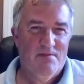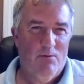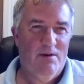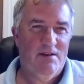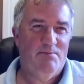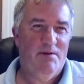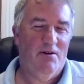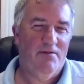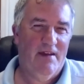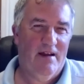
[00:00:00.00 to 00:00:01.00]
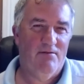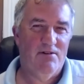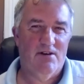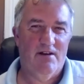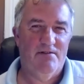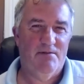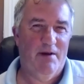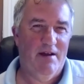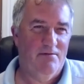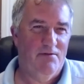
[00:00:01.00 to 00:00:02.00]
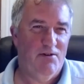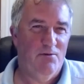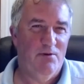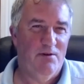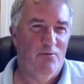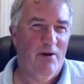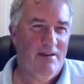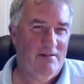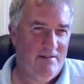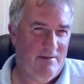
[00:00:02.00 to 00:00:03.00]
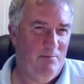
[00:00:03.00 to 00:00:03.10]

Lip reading: When it's beyond the average lifespan of the human race,